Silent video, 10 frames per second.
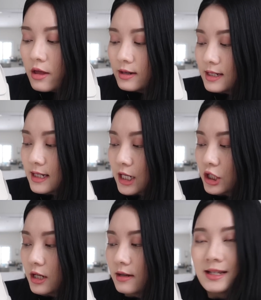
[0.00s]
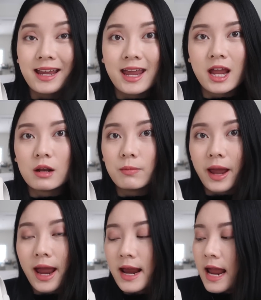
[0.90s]
This is actually a secondhand
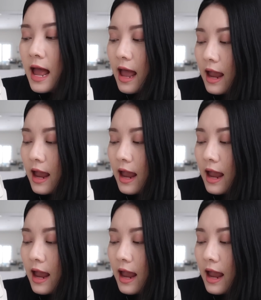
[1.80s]
bag,